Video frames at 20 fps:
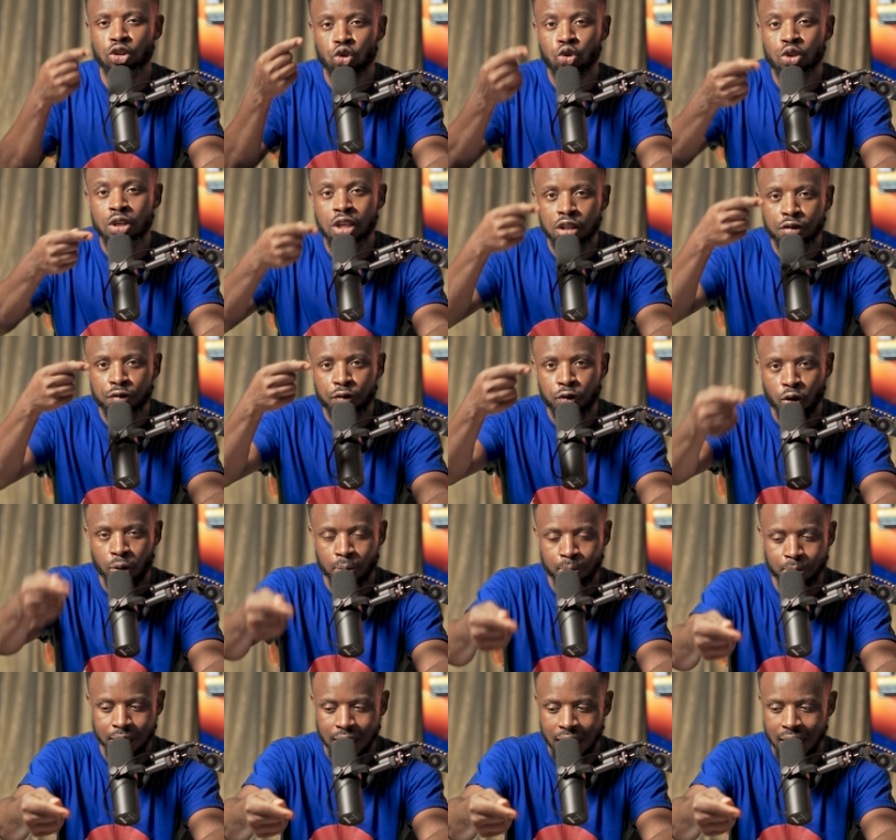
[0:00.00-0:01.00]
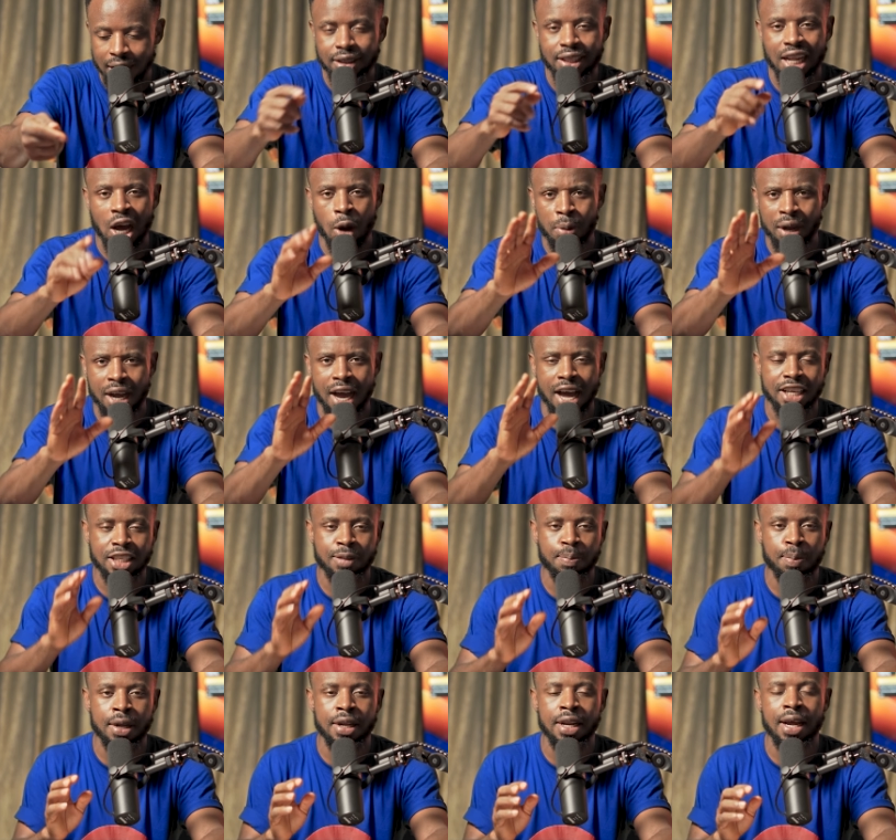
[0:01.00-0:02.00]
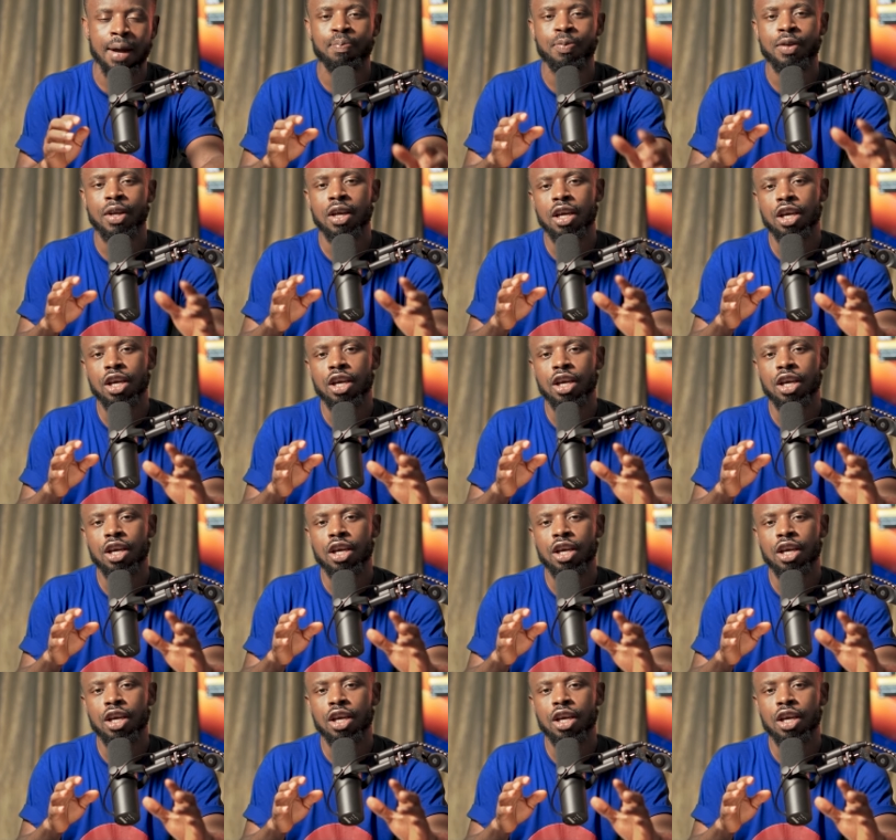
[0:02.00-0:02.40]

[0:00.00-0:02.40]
unit phone be that. Now make I explain them.